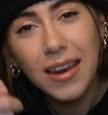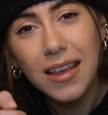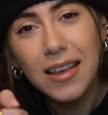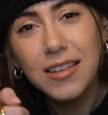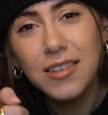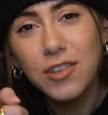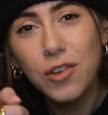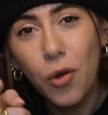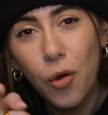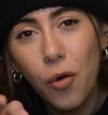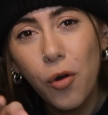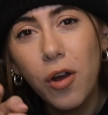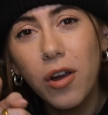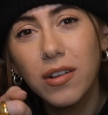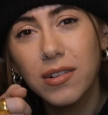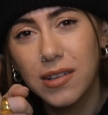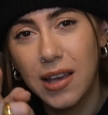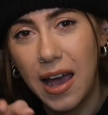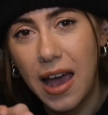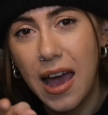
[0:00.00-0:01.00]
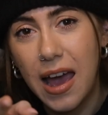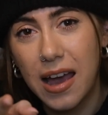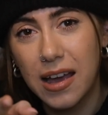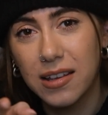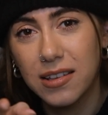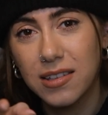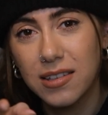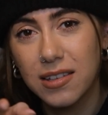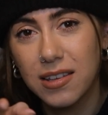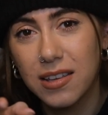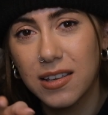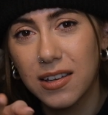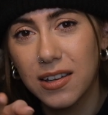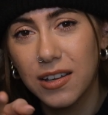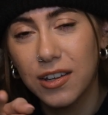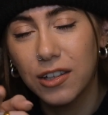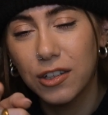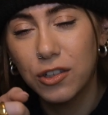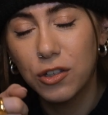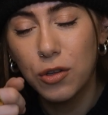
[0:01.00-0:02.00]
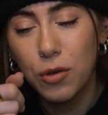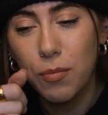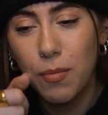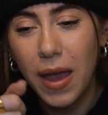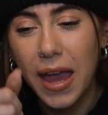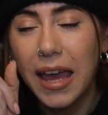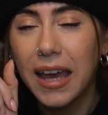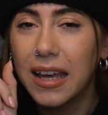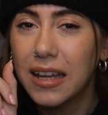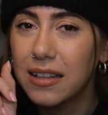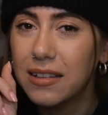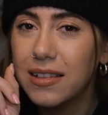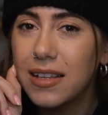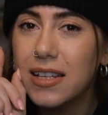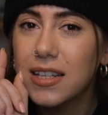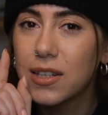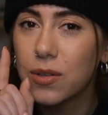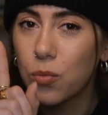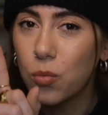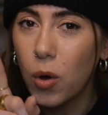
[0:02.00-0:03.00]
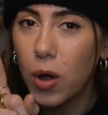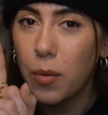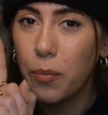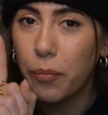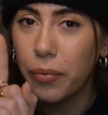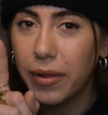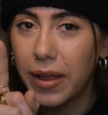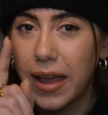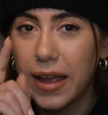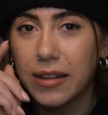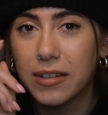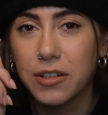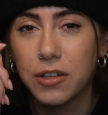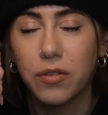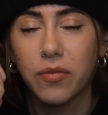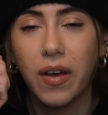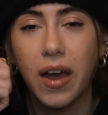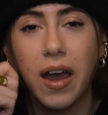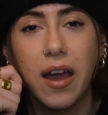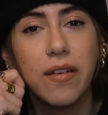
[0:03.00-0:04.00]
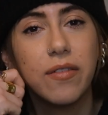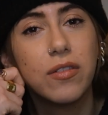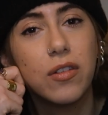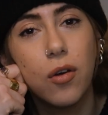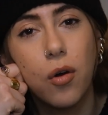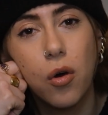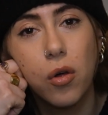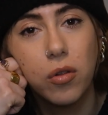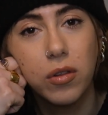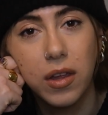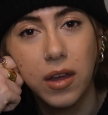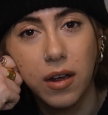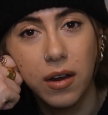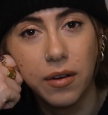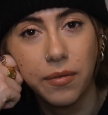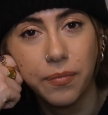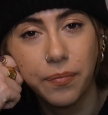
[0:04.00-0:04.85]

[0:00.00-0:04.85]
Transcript: is your task to make at least one plant survive the whole year.